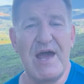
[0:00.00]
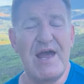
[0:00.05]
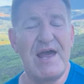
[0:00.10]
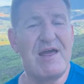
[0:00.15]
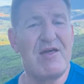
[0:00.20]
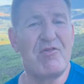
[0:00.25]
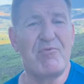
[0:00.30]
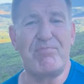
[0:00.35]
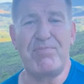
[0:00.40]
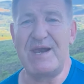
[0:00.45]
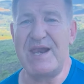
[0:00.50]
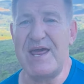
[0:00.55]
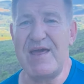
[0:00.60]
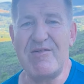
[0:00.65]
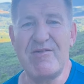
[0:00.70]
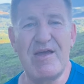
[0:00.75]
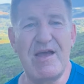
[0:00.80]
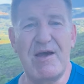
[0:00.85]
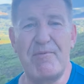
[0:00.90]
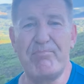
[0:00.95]
His
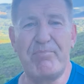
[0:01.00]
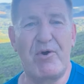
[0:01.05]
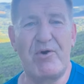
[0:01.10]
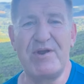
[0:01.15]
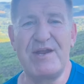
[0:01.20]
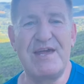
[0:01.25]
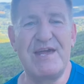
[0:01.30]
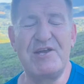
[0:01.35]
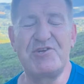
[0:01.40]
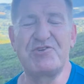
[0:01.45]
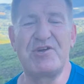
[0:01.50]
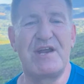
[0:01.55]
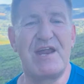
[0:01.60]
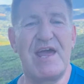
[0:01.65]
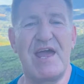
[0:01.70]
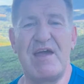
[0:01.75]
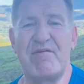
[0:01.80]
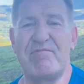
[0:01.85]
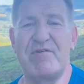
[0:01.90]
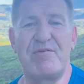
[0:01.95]
blessing upon each and
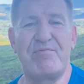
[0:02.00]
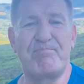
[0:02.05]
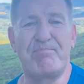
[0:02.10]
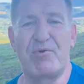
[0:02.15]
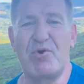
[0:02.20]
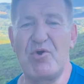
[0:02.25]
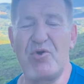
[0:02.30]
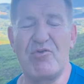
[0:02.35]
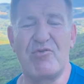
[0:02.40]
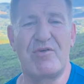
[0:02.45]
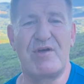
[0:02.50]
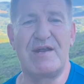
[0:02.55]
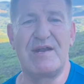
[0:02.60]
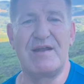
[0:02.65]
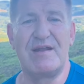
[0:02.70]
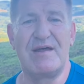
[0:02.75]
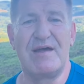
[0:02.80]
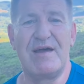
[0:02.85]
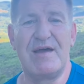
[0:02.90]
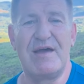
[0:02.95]
every person